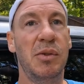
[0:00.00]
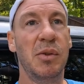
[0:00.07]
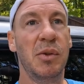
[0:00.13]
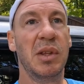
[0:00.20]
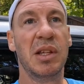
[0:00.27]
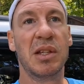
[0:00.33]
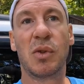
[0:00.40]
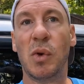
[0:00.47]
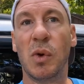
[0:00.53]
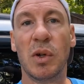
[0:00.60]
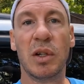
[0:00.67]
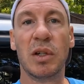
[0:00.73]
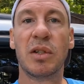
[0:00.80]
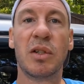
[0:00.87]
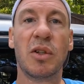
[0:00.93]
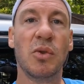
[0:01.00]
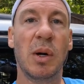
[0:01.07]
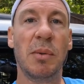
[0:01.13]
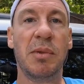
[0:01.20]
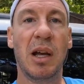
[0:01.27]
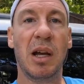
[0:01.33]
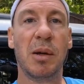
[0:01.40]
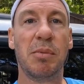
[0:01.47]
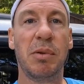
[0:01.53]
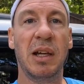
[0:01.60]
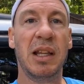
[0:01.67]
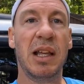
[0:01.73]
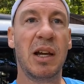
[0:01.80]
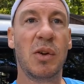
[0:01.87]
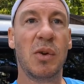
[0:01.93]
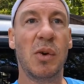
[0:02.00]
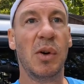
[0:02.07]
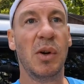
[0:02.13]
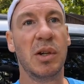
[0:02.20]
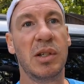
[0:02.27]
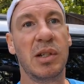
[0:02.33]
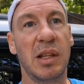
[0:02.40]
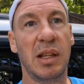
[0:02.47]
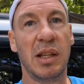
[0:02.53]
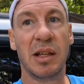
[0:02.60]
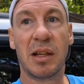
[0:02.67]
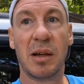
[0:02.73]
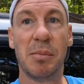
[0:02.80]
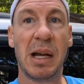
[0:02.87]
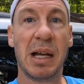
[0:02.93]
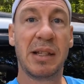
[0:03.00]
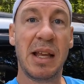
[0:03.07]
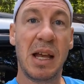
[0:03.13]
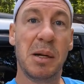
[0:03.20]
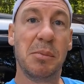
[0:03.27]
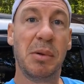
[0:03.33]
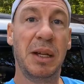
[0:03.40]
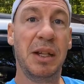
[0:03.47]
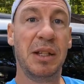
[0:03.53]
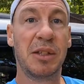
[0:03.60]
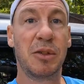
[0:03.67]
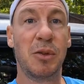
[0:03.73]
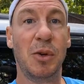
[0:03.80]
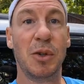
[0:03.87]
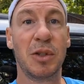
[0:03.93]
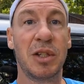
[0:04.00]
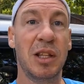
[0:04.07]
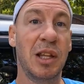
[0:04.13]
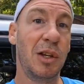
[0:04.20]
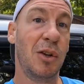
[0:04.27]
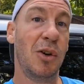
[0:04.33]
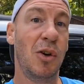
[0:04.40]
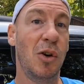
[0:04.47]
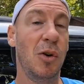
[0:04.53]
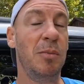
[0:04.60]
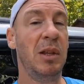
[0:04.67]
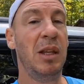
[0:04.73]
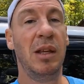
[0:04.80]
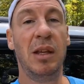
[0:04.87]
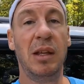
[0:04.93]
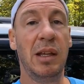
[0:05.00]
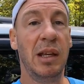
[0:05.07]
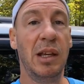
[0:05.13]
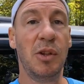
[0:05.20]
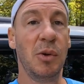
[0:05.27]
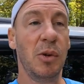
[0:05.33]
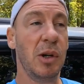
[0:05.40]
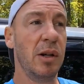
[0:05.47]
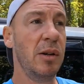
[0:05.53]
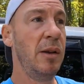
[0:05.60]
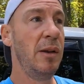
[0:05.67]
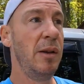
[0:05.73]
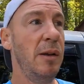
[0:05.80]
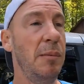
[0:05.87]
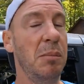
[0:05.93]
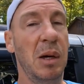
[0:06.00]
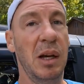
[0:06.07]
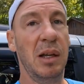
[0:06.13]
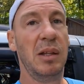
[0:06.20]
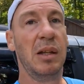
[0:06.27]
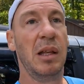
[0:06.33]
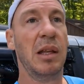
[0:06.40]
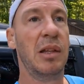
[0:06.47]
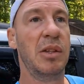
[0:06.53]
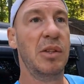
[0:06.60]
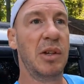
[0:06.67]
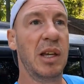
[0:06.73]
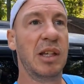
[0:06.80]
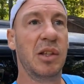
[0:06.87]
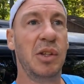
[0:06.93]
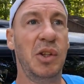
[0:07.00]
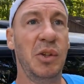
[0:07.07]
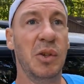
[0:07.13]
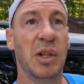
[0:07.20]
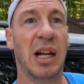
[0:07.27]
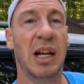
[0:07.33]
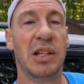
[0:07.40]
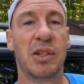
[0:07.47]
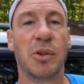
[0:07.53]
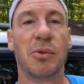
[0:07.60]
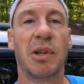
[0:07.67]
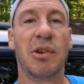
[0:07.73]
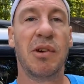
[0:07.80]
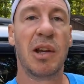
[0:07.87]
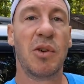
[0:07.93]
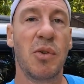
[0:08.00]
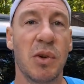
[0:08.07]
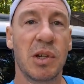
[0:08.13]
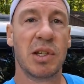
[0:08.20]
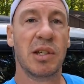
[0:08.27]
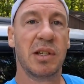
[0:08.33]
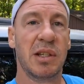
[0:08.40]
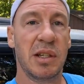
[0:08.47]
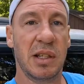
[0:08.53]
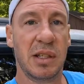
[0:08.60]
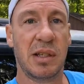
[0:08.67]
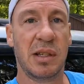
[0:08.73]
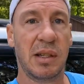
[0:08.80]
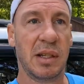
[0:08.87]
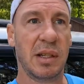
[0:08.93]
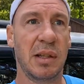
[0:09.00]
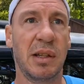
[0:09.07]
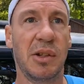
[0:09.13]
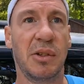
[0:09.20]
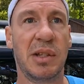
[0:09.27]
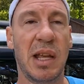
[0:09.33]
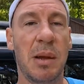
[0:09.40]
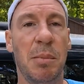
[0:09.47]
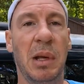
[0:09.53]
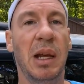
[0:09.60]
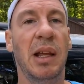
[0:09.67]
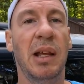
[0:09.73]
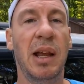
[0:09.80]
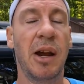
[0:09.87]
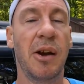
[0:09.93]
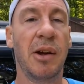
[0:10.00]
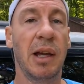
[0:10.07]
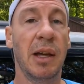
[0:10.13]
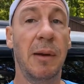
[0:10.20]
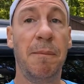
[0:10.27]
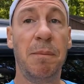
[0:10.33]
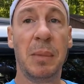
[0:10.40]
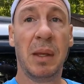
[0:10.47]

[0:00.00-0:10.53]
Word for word: do this course, go up there, play that course, and then come back down and play this course, and then go home. Either or, but you get to utilize three great courses in this little 10 minute area